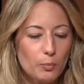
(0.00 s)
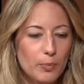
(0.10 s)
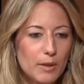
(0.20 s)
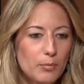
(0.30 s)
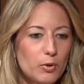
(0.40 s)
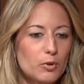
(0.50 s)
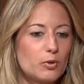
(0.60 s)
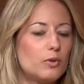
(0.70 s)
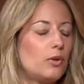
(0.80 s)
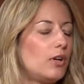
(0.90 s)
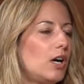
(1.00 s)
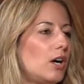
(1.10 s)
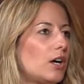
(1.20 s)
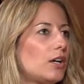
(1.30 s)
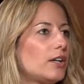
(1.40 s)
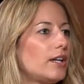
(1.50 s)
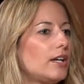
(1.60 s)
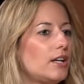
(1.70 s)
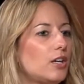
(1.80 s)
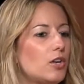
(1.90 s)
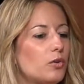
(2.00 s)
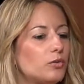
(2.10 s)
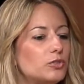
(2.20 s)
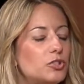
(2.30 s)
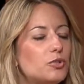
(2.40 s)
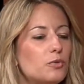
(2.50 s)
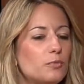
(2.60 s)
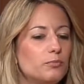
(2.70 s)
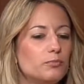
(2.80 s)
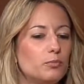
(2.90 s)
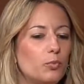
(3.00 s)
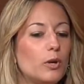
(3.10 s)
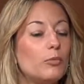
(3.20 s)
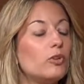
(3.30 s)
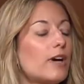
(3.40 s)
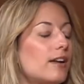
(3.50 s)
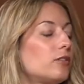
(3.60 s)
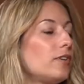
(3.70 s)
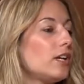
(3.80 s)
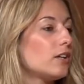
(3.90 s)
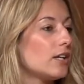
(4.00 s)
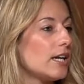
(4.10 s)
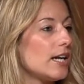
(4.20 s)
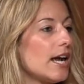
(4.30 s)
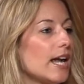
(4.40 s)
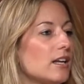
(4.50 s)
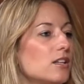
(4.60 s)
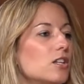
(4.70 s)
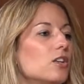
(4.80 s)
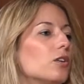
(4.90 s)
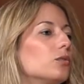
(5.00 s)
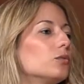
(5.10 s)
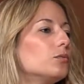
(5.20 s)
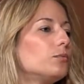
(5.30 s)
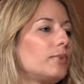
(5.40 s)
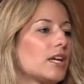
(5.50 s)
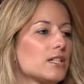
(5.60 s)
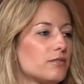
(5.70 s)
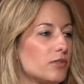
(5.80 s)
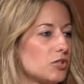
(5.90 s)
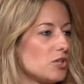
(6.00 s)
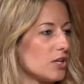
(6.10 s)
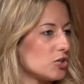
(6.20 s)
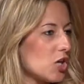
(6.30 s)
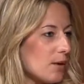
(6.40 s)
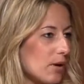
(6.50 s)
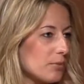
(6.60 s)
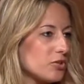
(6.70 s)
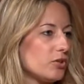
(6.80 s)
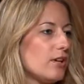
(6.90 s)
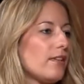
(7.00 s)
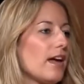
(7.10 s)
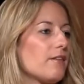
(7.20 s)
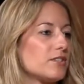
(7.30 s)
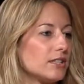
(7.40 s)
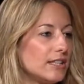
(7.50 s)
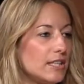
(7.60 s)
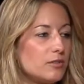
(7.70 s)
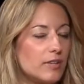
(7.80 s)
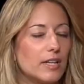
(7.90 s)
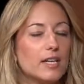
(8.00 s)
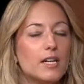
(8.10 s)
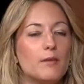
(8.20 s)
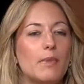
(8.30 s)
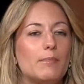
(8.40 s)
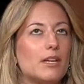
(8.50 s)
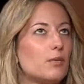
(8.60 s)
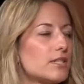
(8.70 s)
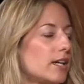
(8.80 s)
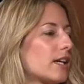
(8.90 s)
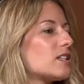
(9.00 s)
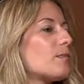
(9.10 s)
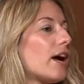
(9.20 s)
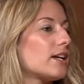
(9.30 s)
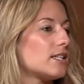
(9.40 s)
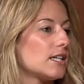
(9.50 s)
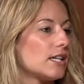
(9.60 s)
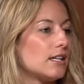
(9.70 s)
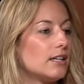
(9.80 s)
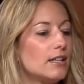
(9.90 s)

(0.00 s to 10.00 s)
people are, will move out of Erie and, because of a job opportunity, they have to leave, and maybe it was unexpected,